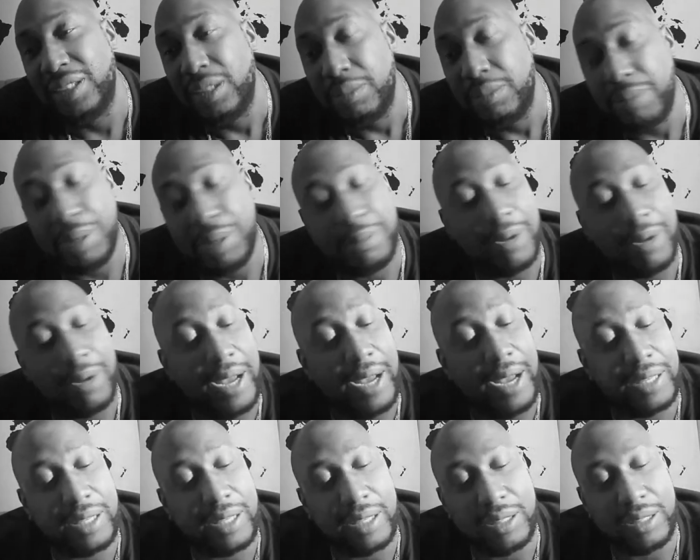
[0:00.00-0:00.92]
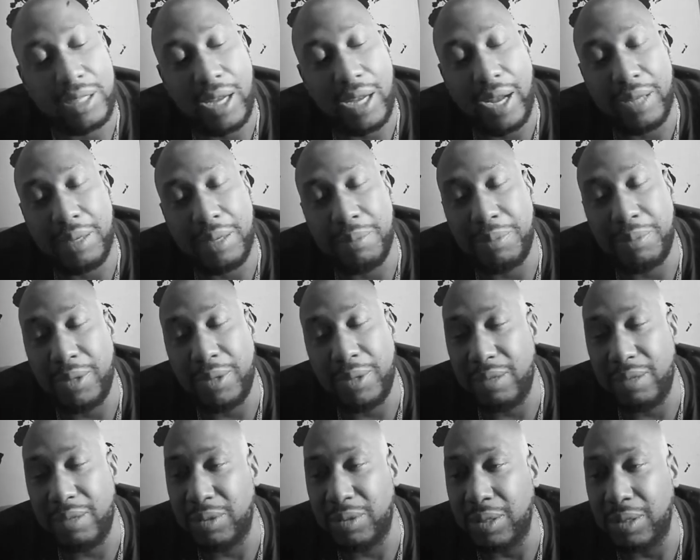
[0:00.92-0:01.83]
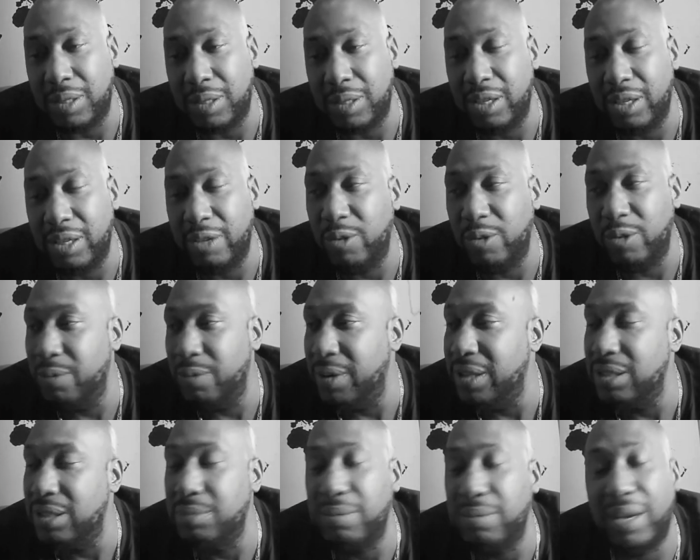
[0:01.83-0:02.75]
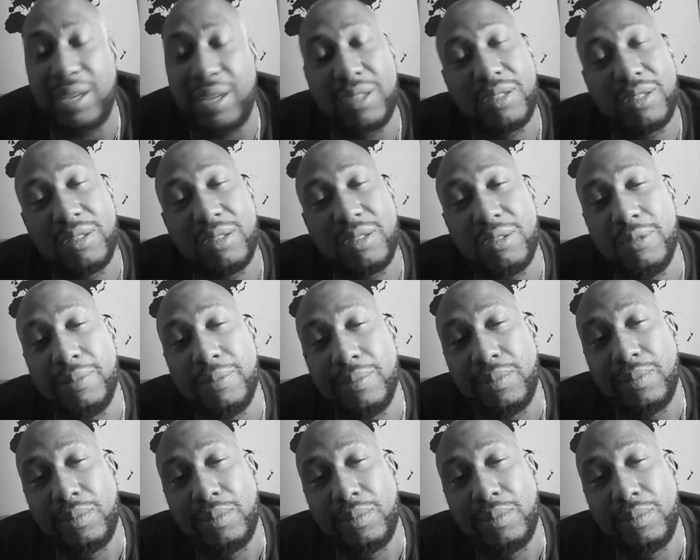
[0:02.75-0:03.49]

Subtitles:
Remember I had the book with the 101 ways to make a soup.